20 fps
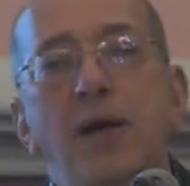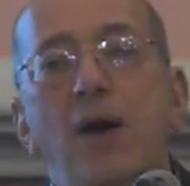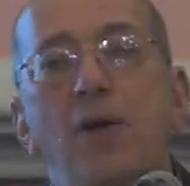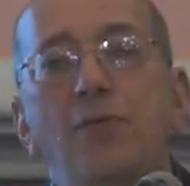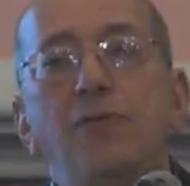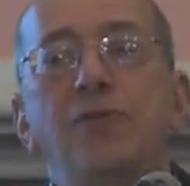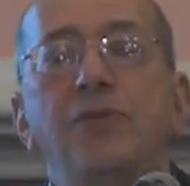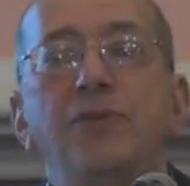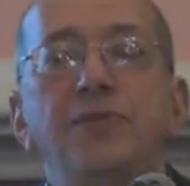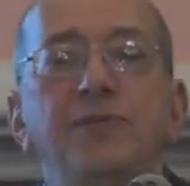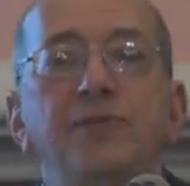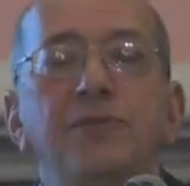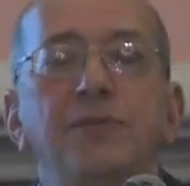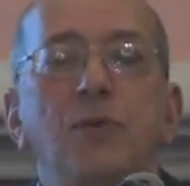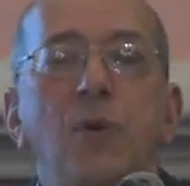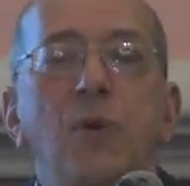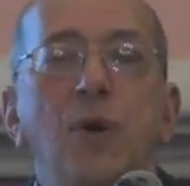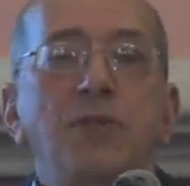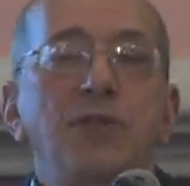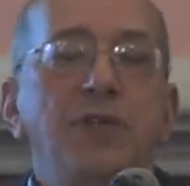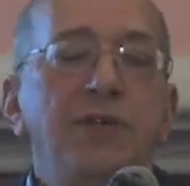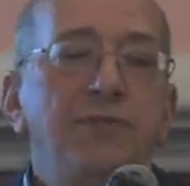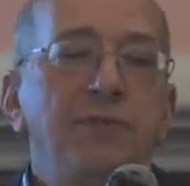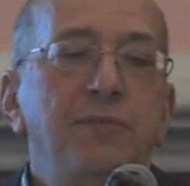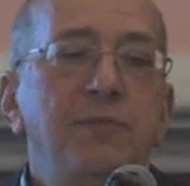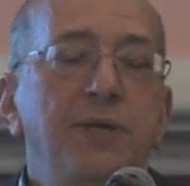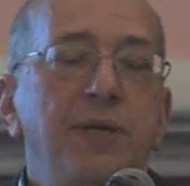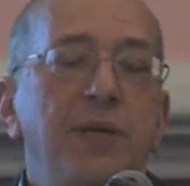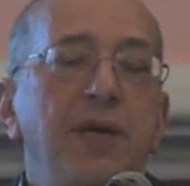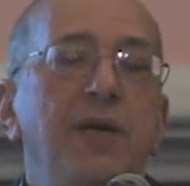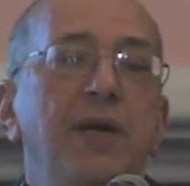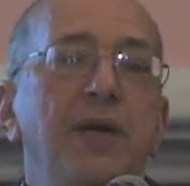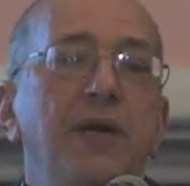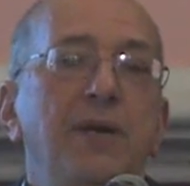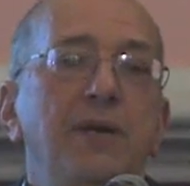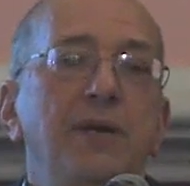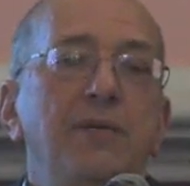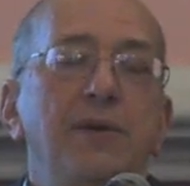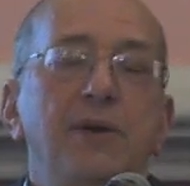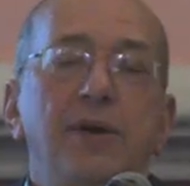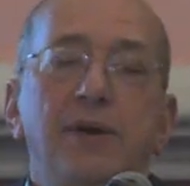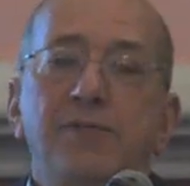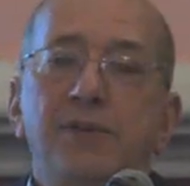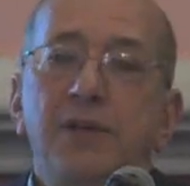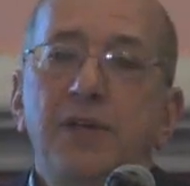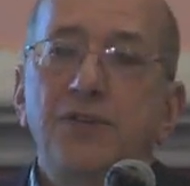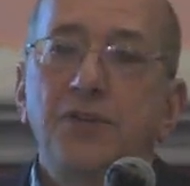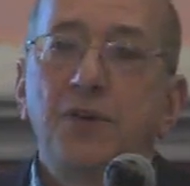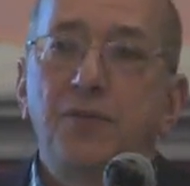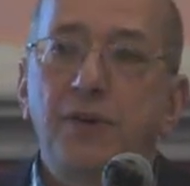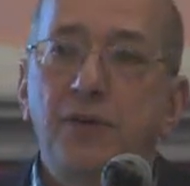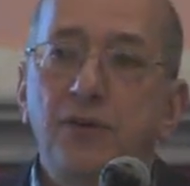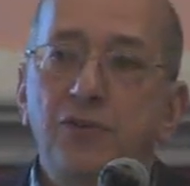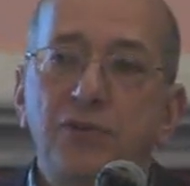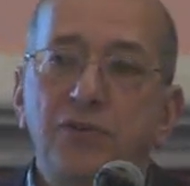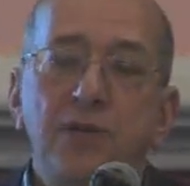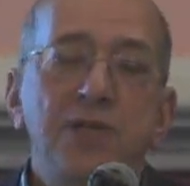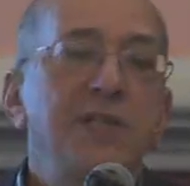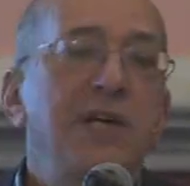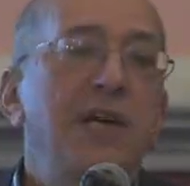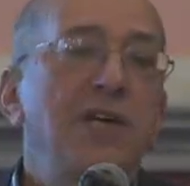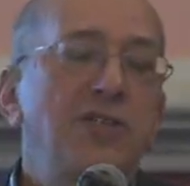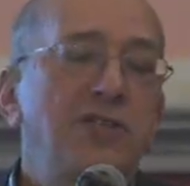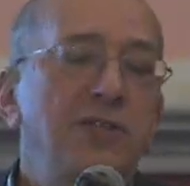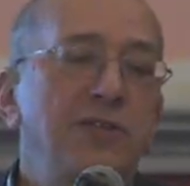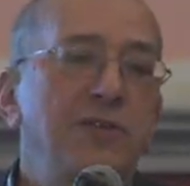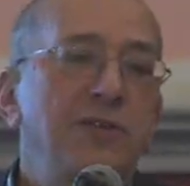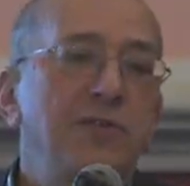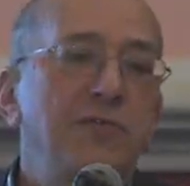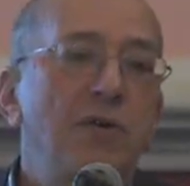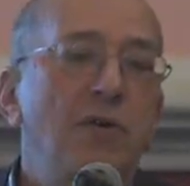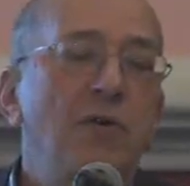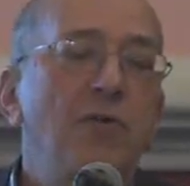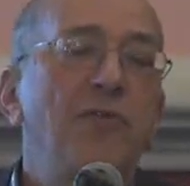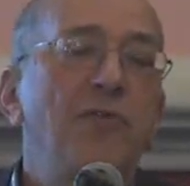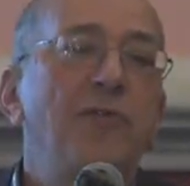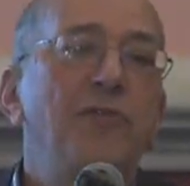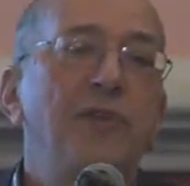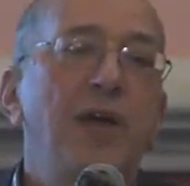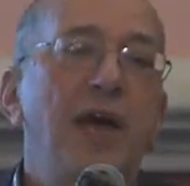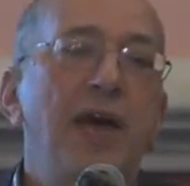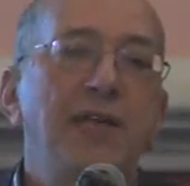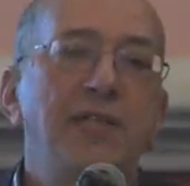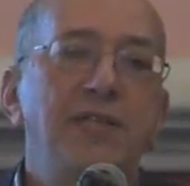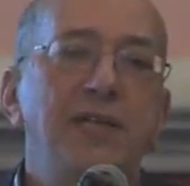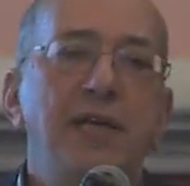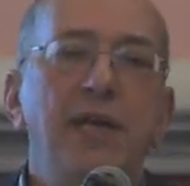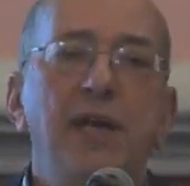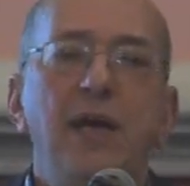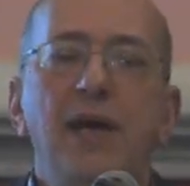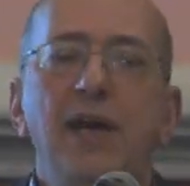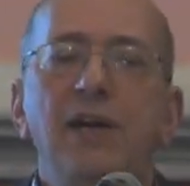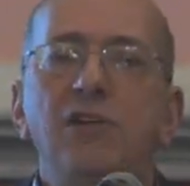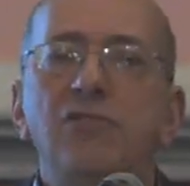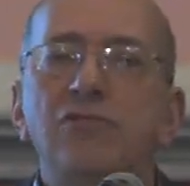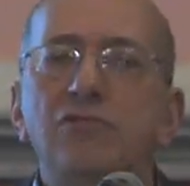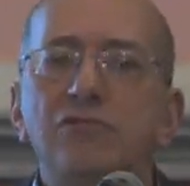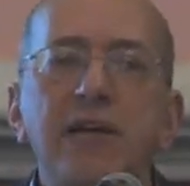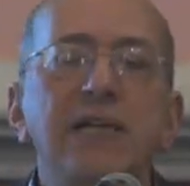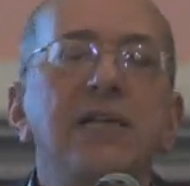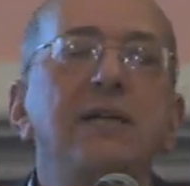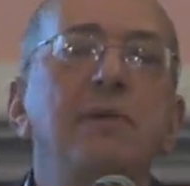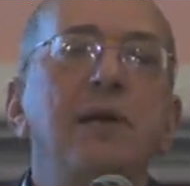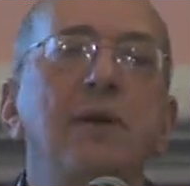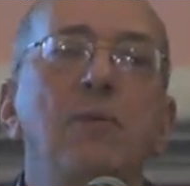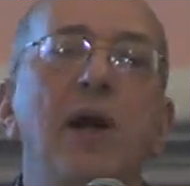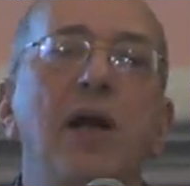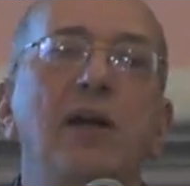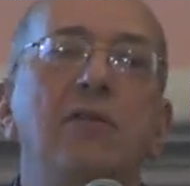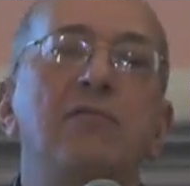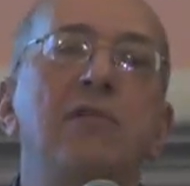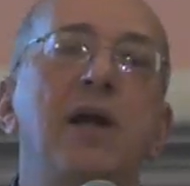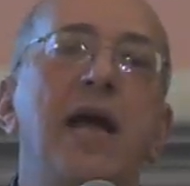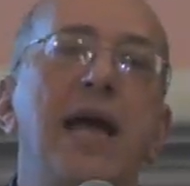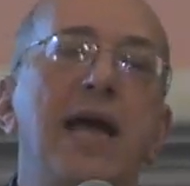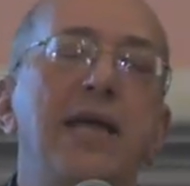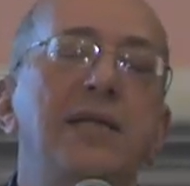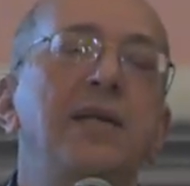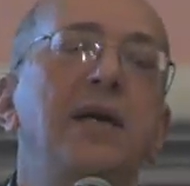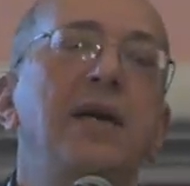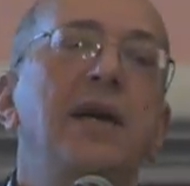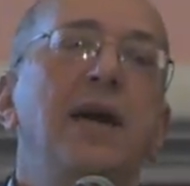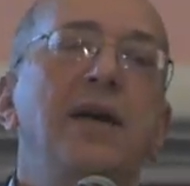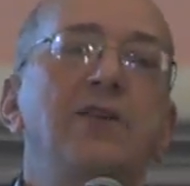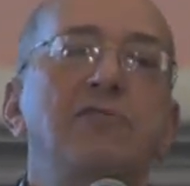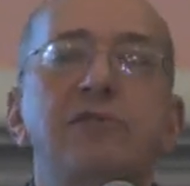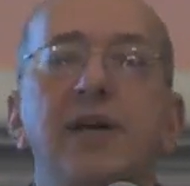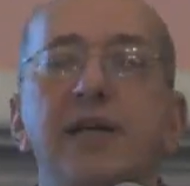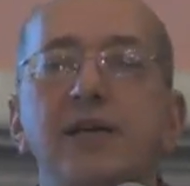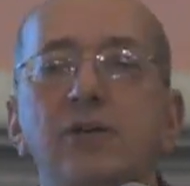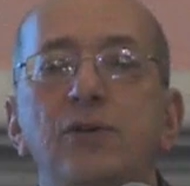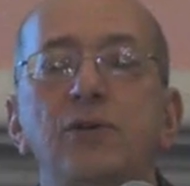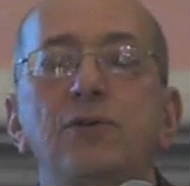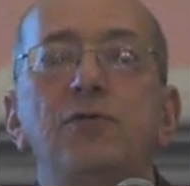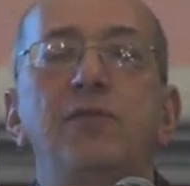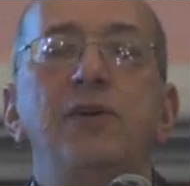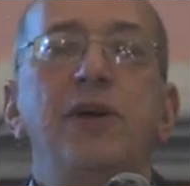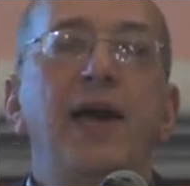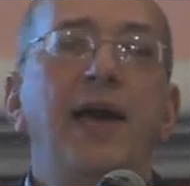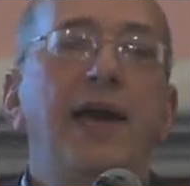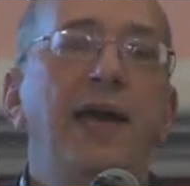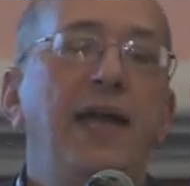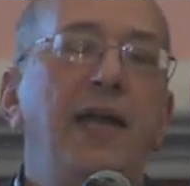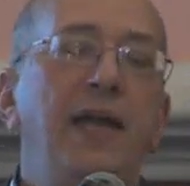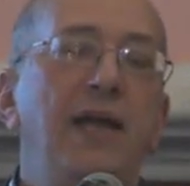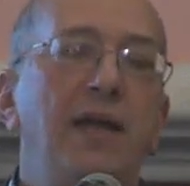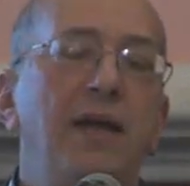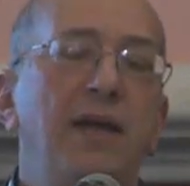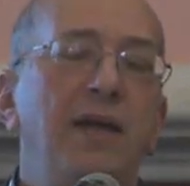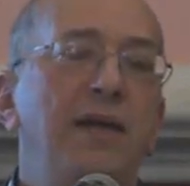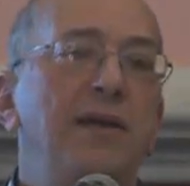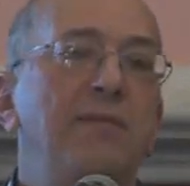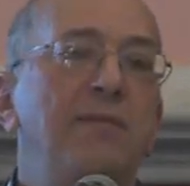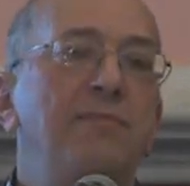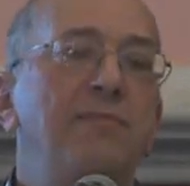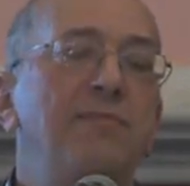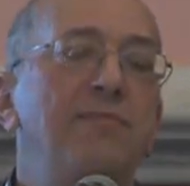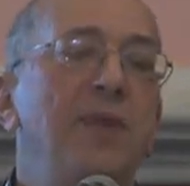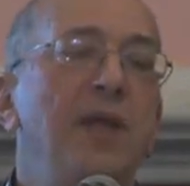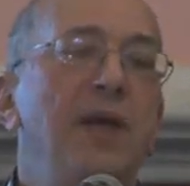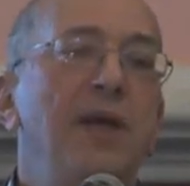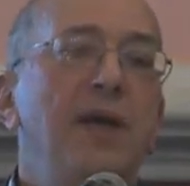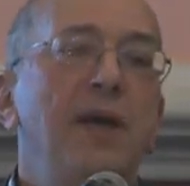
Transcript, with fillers: often quoting from the uh, philosophical transactions of the Royal Society, incredibly well read, has read Cuvier, um,